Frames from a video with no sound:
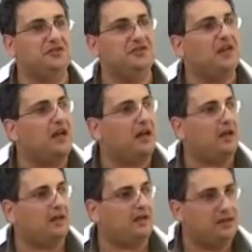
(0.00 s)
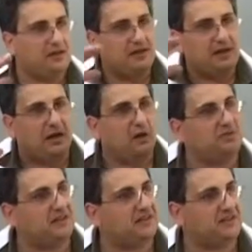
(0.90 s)
the
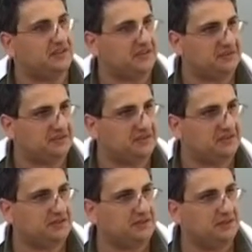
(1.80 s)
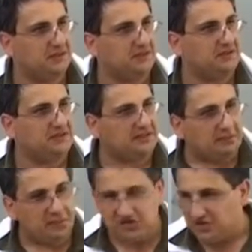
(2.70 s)
outer surface. The
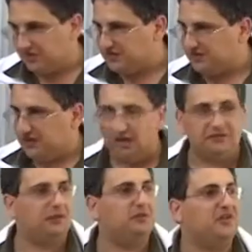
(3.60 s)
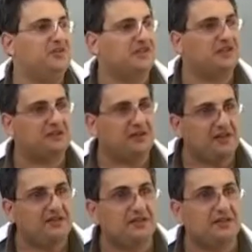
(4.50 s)
temperature is afterwards
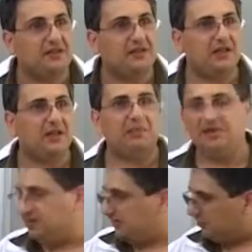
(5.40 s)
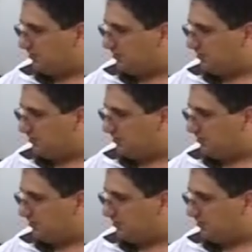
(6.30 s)
increased, keeping the